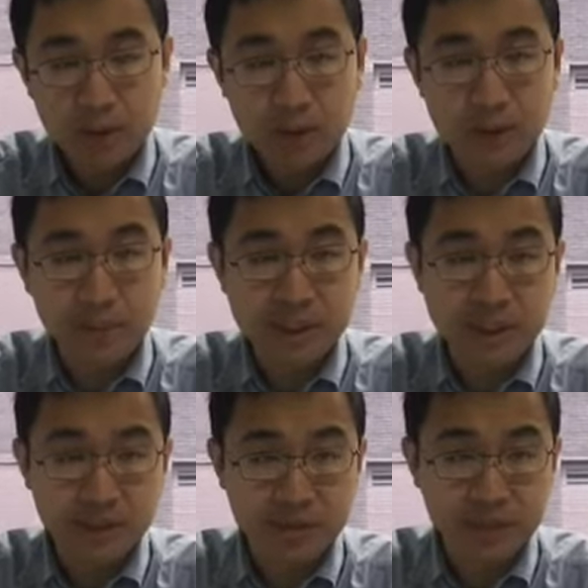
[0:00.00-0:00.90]

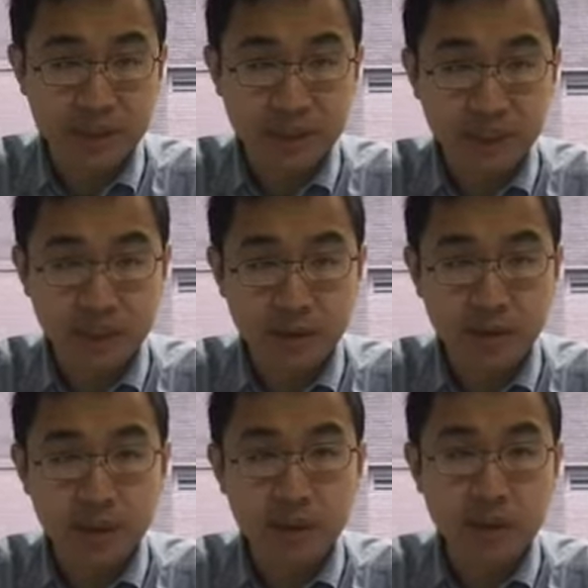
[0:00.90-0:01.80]
Specifically,
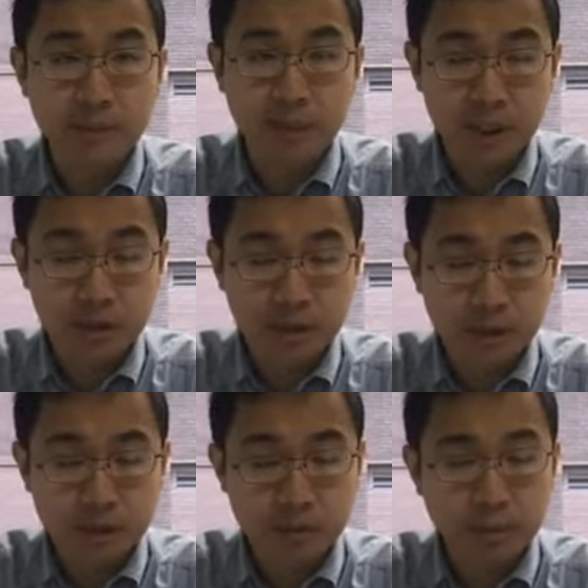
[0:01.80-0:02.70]
many of
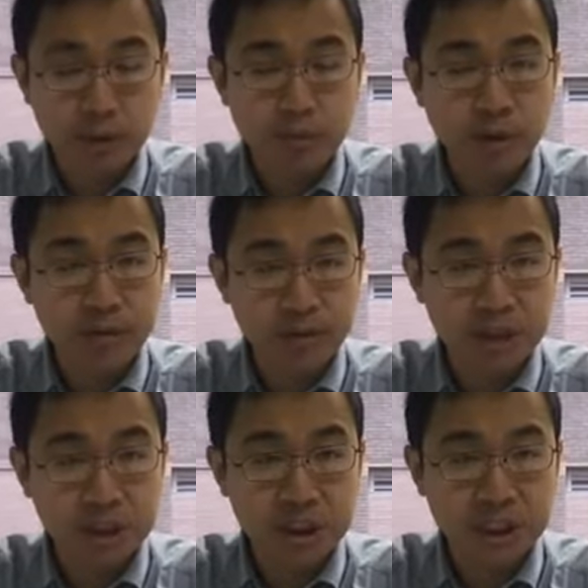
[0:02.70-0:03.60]
those would be
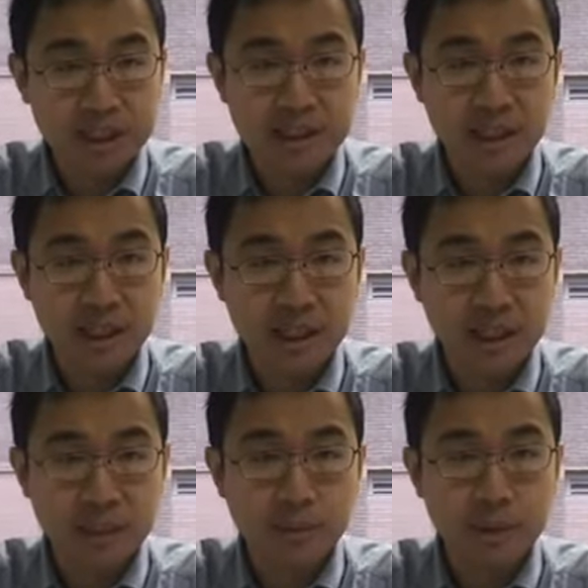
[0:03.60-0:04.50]
refugees
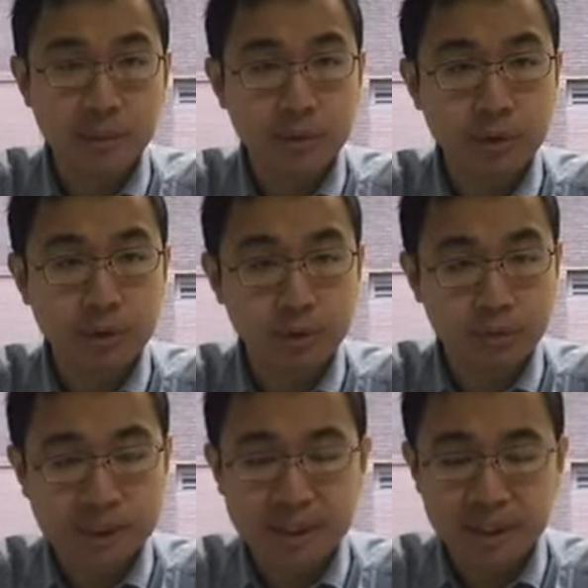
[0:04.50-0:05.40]
and people who
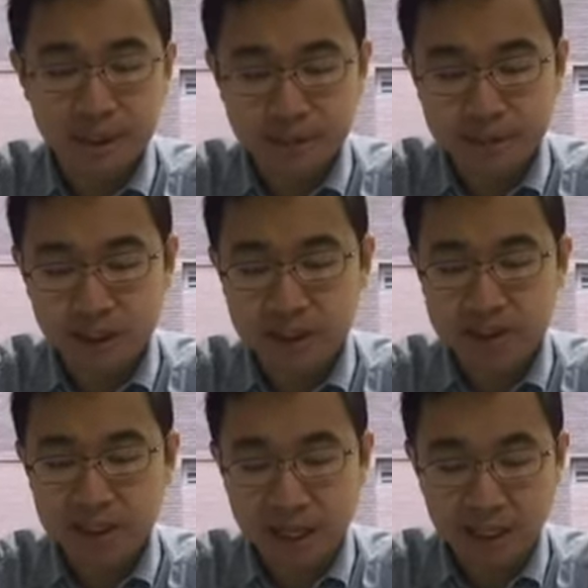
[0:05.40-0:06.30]
received
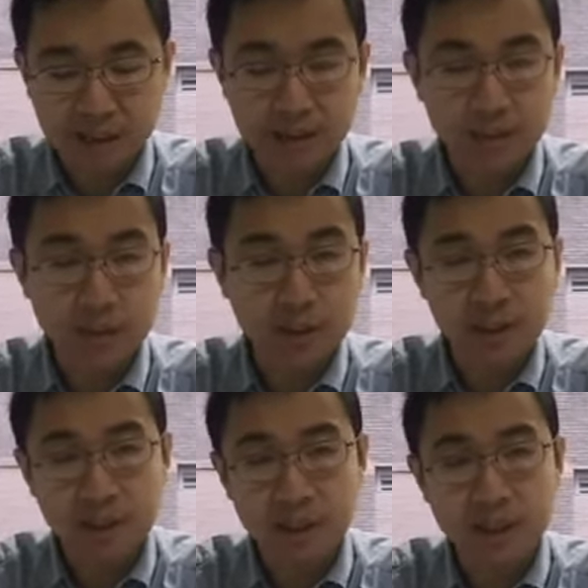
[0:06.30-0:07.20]
asylum
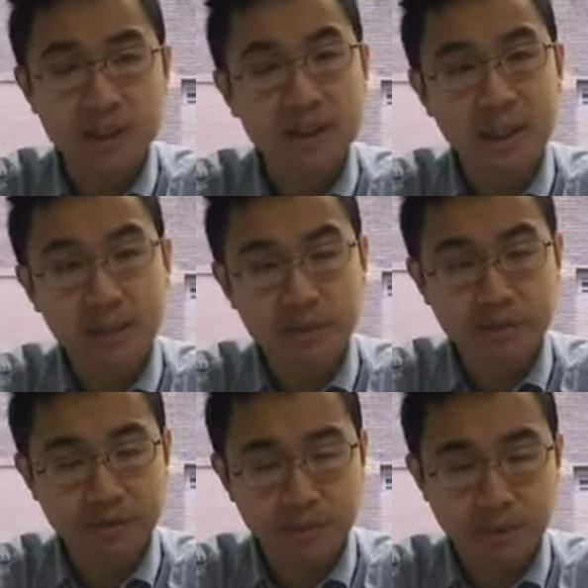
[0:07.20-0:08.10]
are uh, exempt
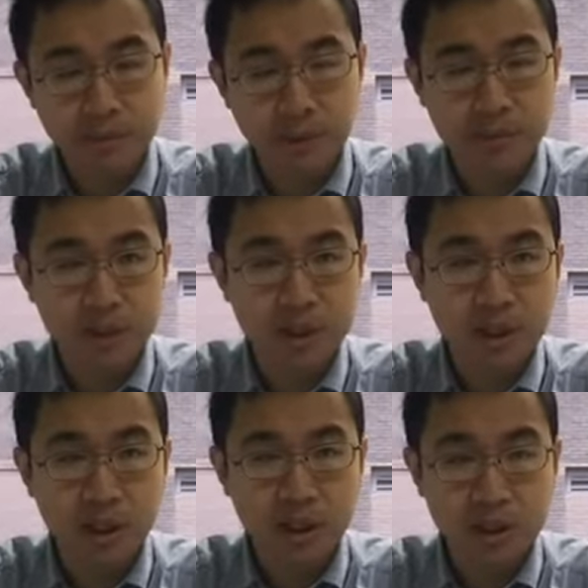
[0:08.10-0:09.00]
from the public
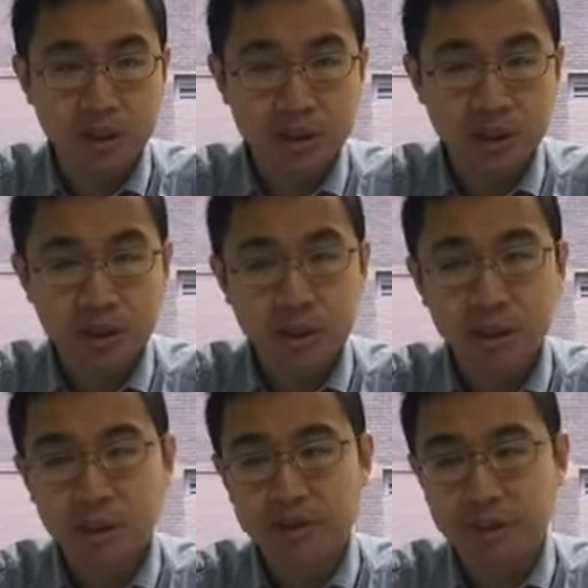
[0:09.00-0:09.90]
charge.
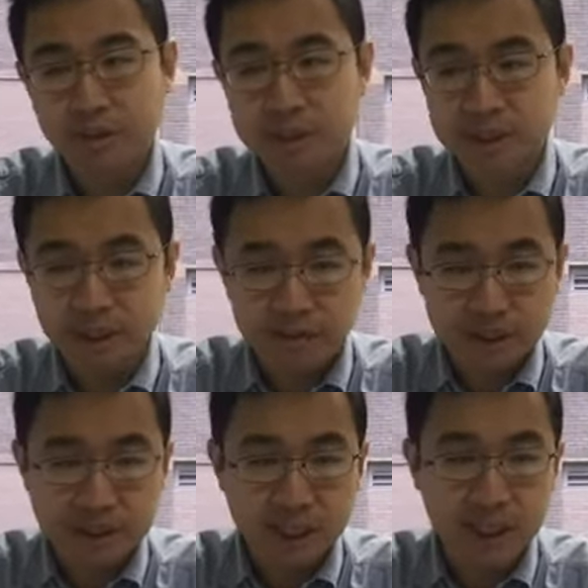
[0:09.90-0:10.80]
If you receive
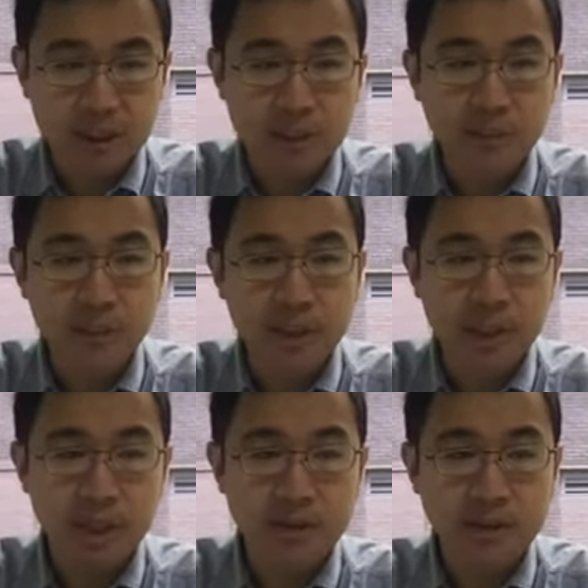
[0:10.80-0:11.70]
asylum and
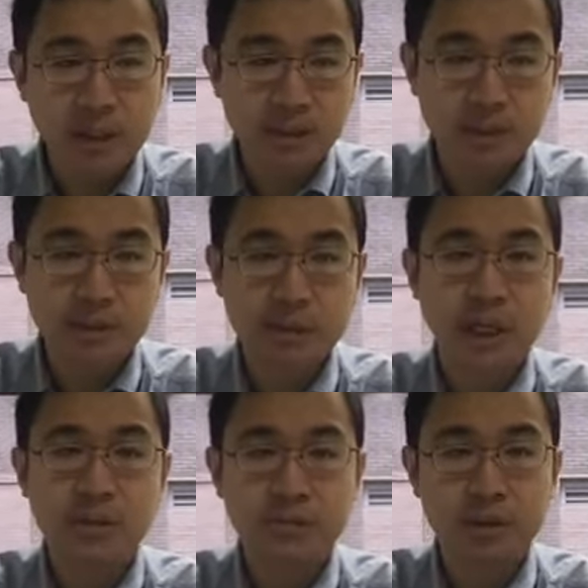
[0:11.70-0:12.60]
then later
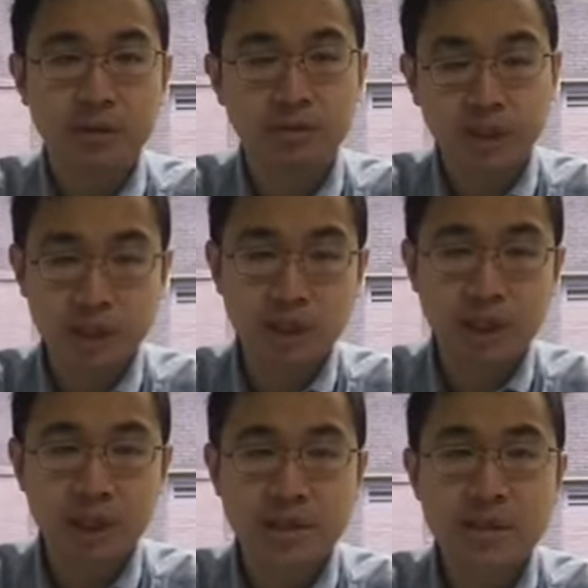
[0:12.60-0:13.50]
apply for a green
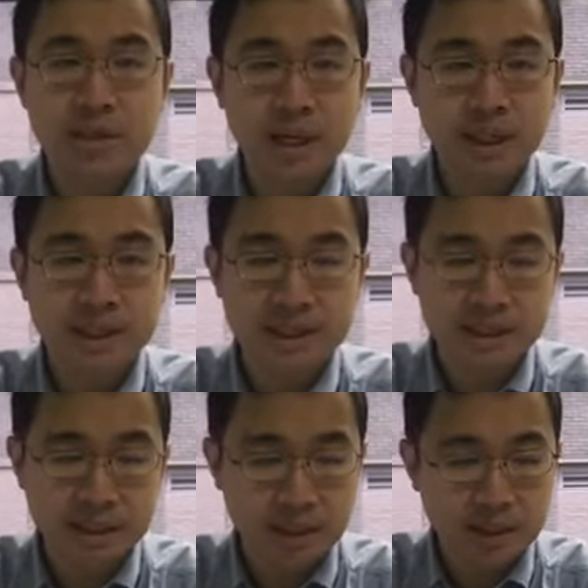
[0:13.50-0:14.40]
card,
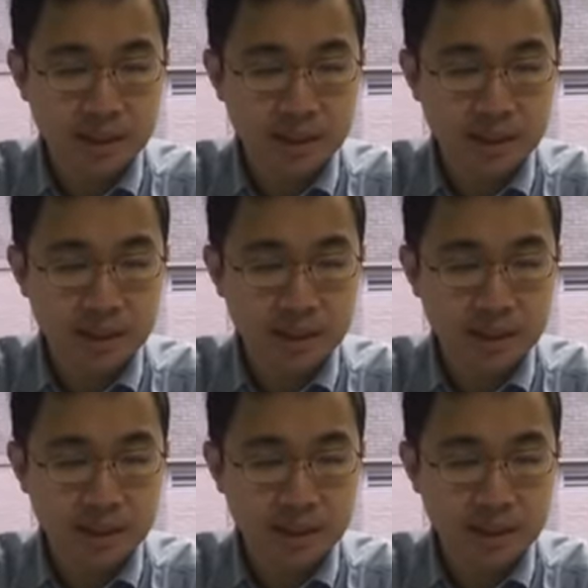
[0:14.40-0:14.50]
this